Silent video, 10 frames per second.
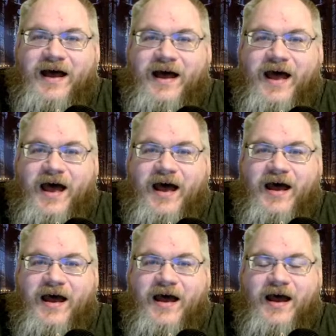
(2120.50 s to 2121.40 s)
uh,
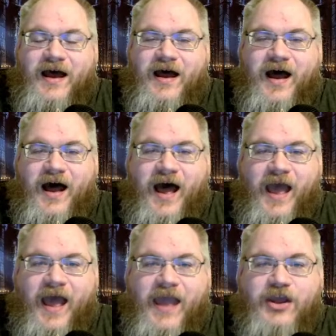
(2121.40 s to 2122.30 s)
I
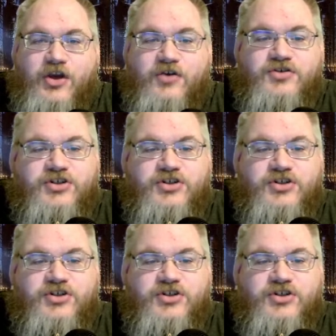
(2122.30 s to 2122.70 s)
used